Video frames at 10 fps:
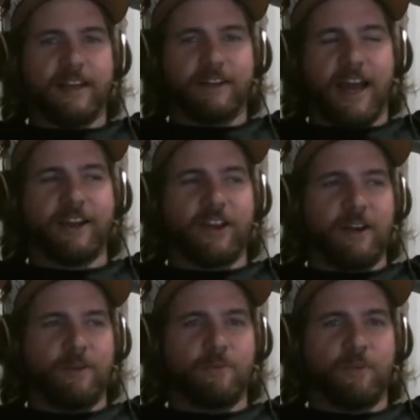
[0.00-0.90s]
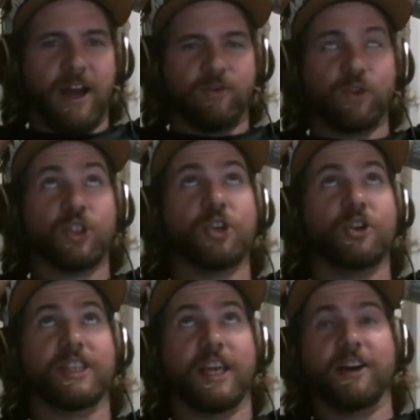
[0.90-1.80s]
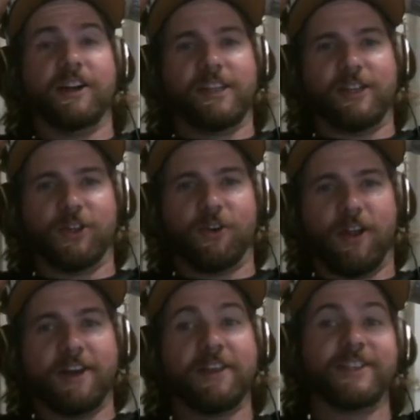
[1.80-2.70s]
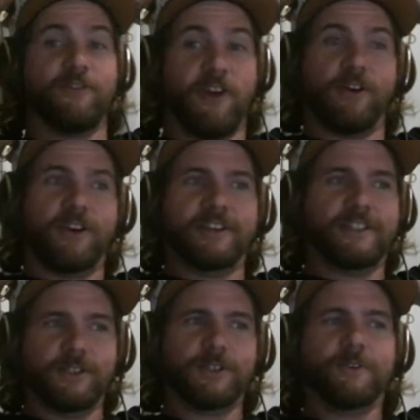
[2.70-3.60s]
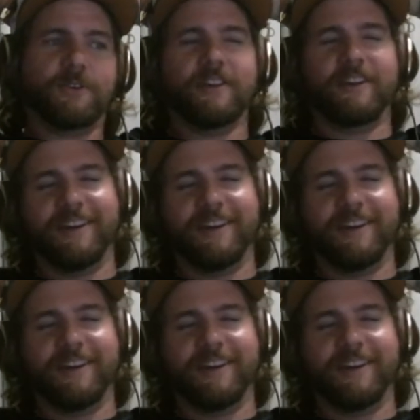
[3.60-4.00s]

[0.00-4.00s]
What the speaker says: I shouldn't say unintentional. I think it's very intentional.